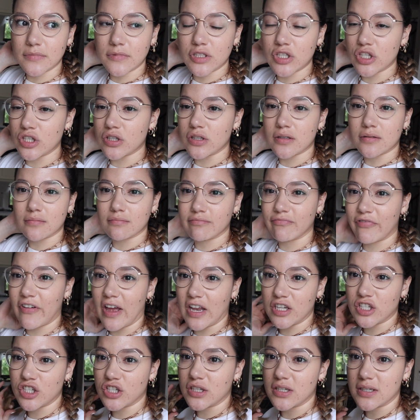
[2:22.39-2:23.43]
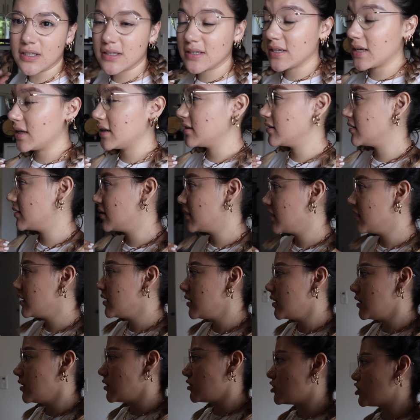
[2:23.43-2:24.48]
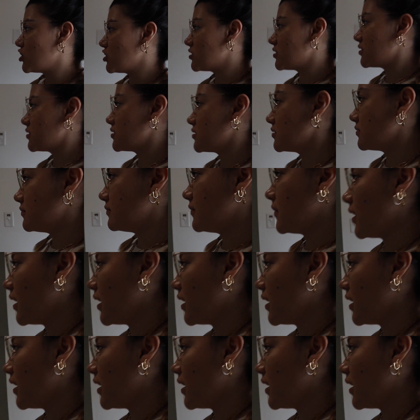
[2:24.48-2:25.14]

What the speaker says: just veggies and just